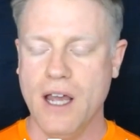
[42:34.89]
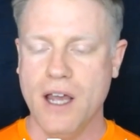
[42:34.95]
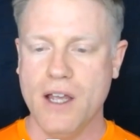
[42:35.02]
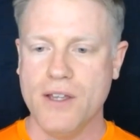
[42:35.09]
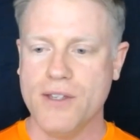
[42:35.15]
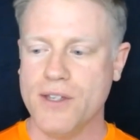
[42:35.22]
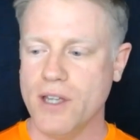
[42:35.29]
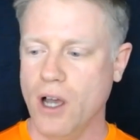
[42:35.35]

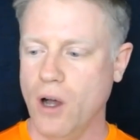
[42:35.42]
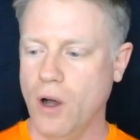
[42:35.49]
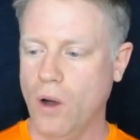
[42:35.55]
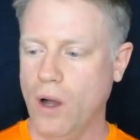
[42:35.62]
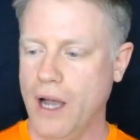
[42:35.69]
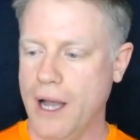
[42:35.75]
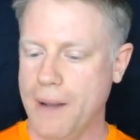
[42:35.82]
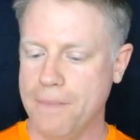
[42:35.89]

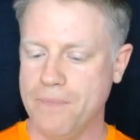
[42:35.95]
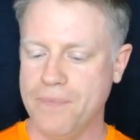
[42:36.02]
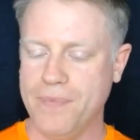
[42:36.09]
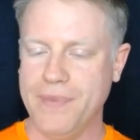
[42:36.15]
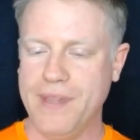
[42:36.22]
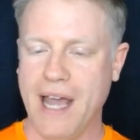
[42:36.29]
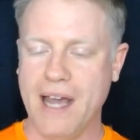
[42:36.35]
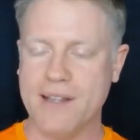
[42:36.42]
So
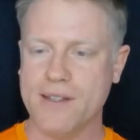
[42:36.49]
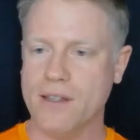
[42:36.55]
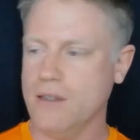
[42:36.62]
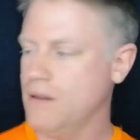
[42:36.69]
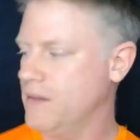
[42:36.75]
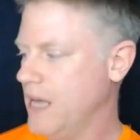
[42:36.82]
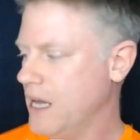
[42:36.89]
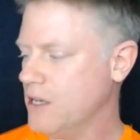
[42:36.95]

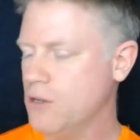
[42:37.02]
that